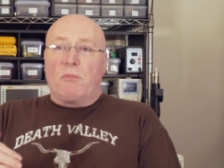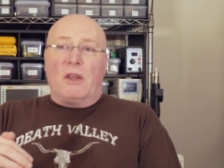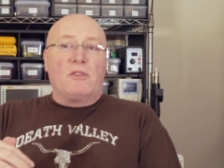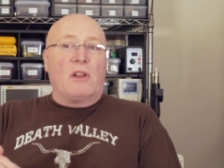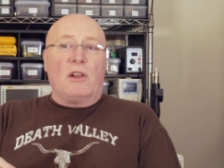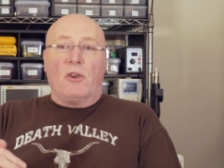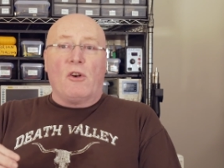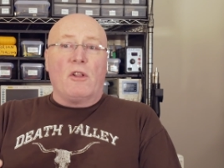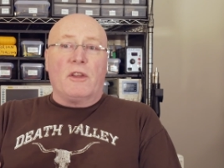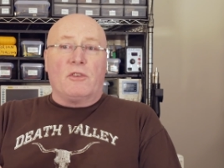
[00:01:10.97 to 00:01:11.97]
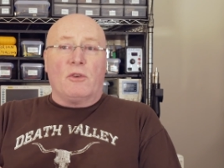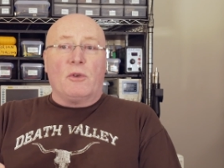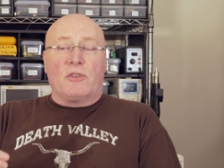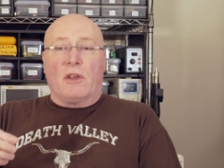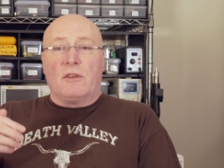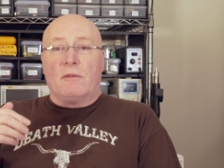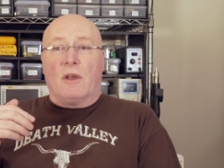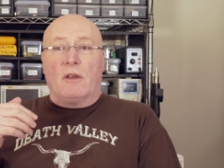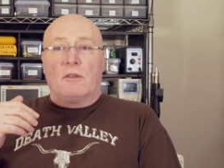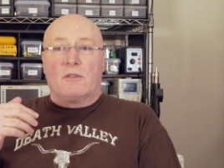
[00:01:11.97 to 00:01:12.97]
basically all I do is I
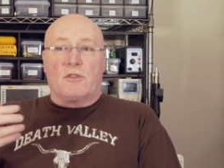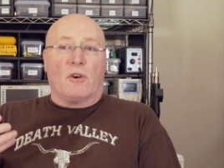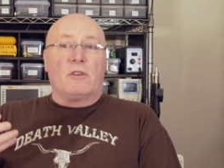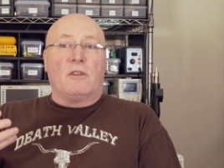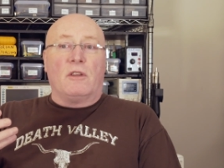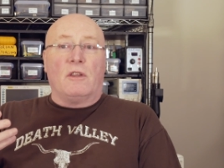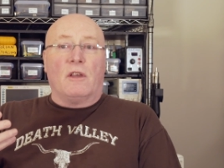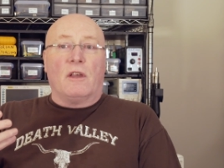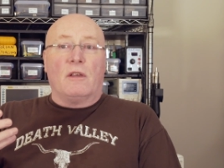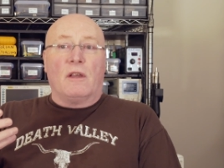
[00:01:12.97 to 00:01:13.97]
start the